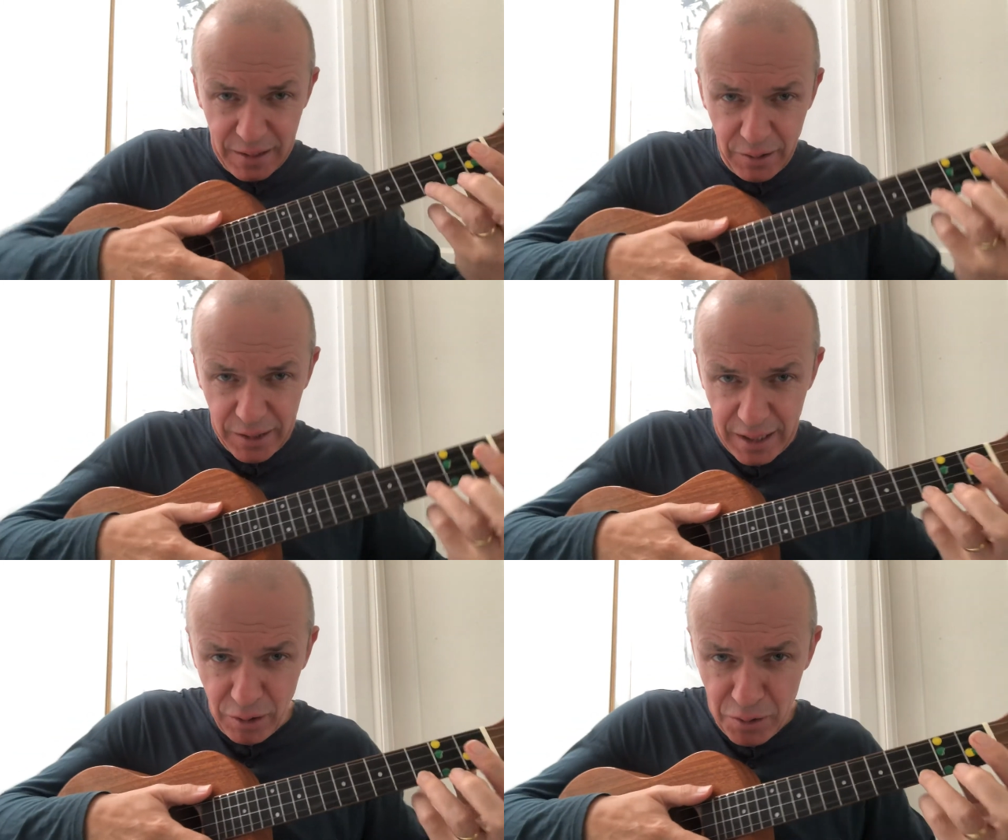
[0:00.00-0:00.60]

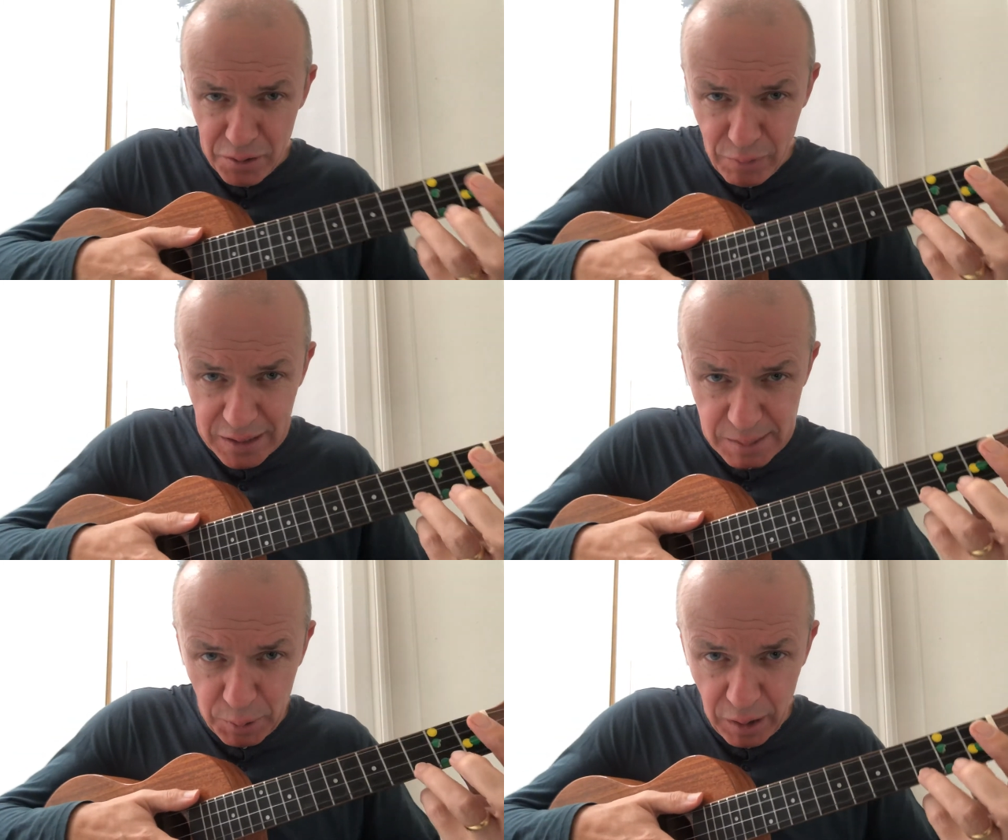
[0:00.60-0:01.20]
Okay, on the
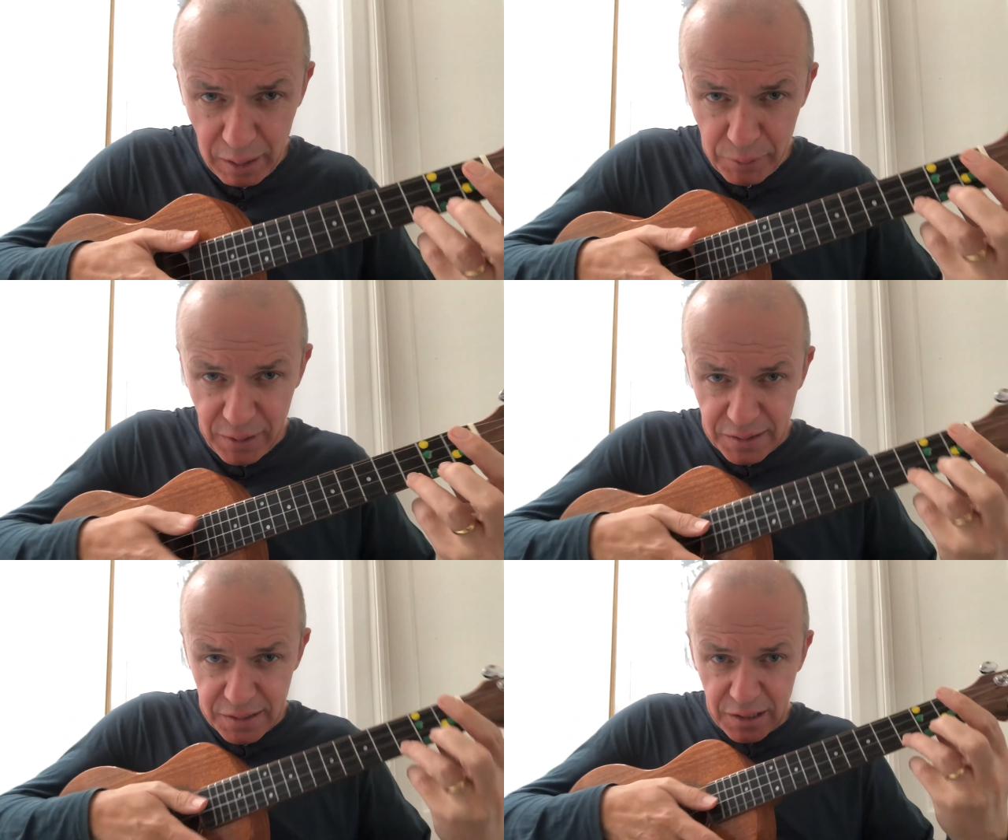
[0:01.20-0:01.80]
red spot, are we
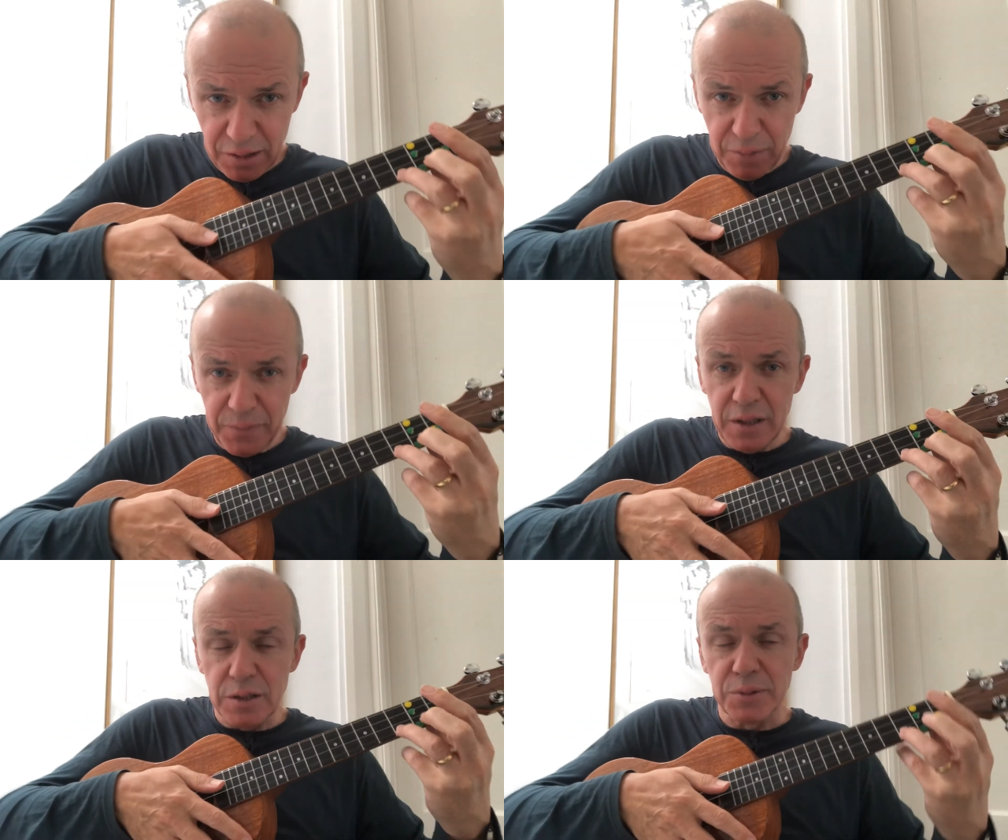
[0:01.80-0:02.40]
ready to go?
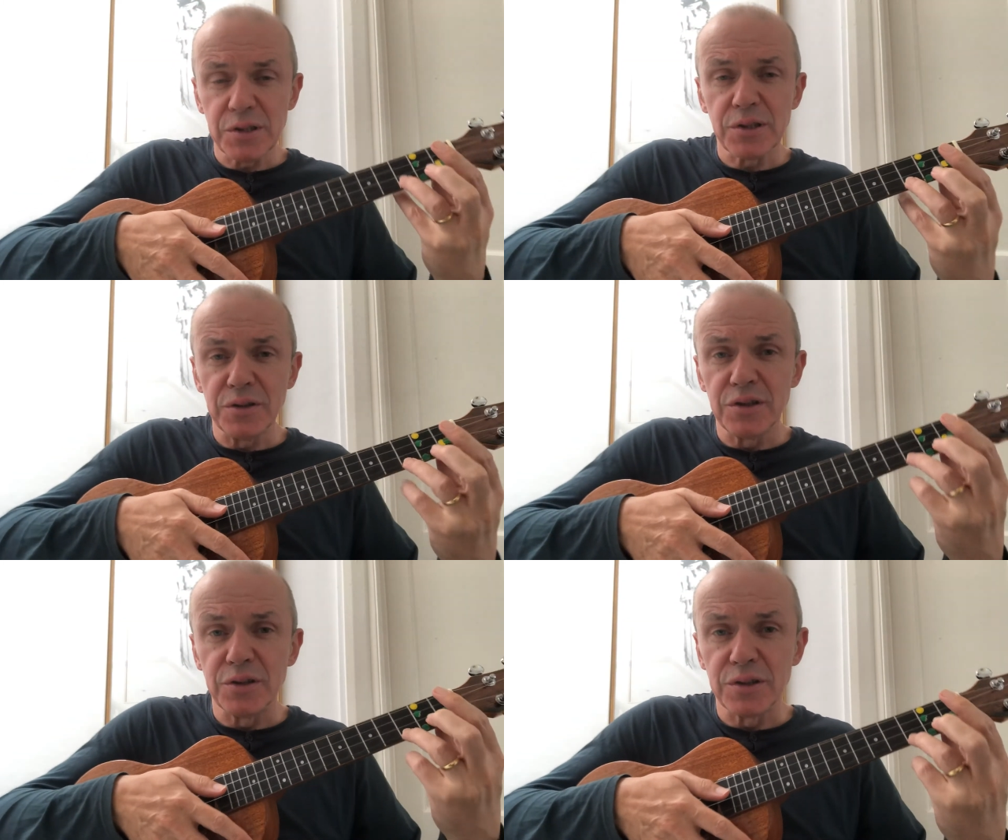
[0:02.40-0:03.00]
So we're just going
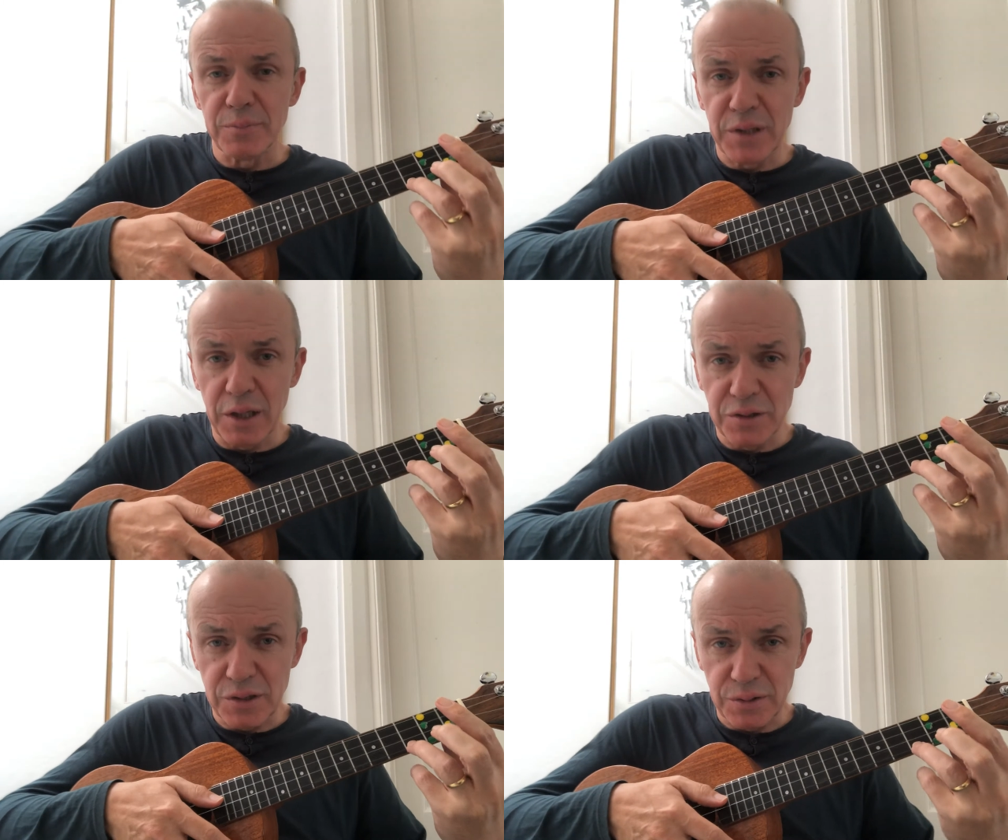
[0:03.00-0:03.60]
to do some
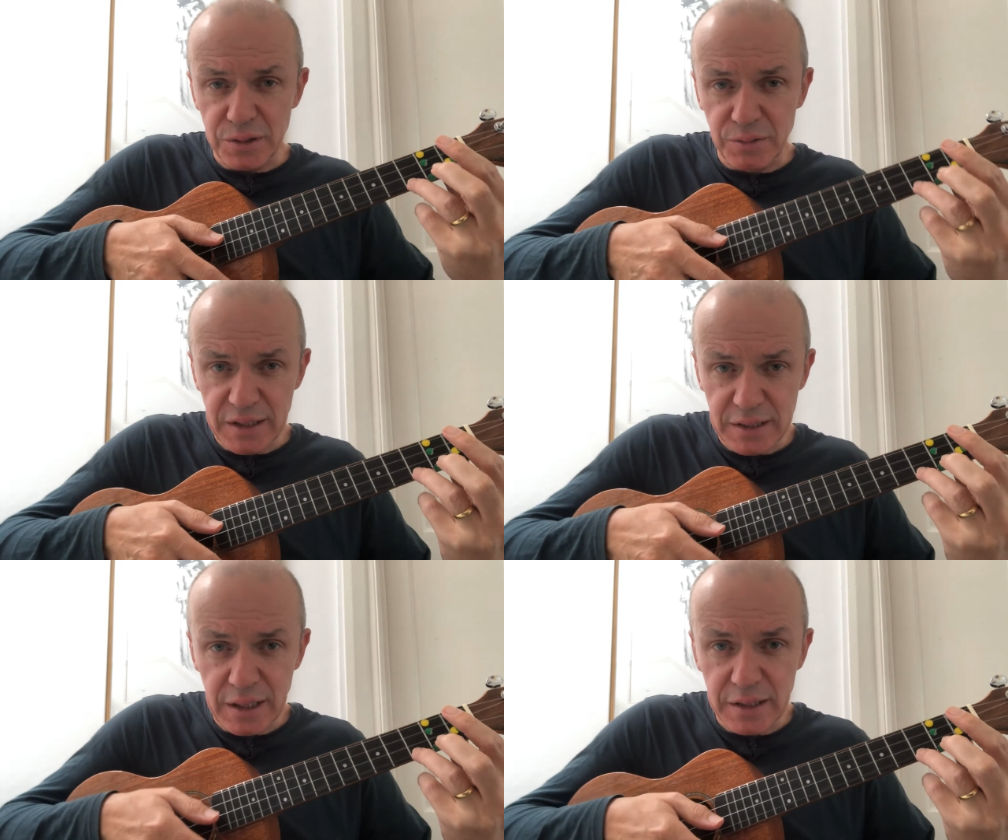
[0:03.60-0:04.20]
downstrokes. Ready,
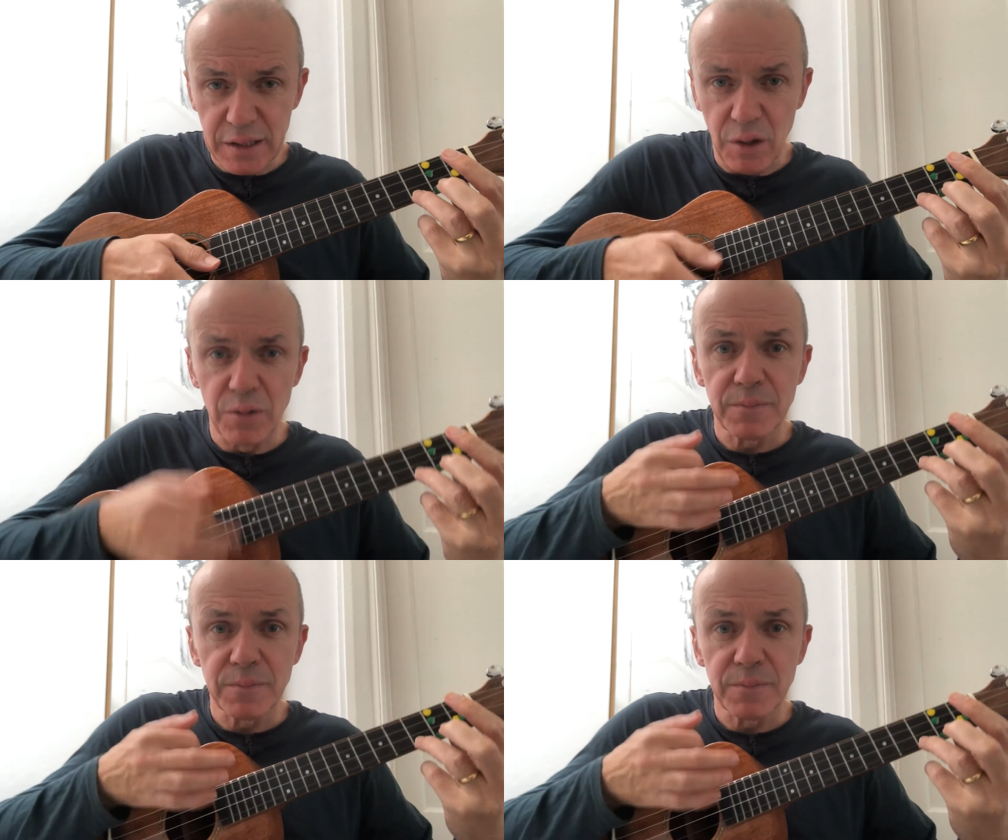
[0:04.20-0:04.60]
steady, go.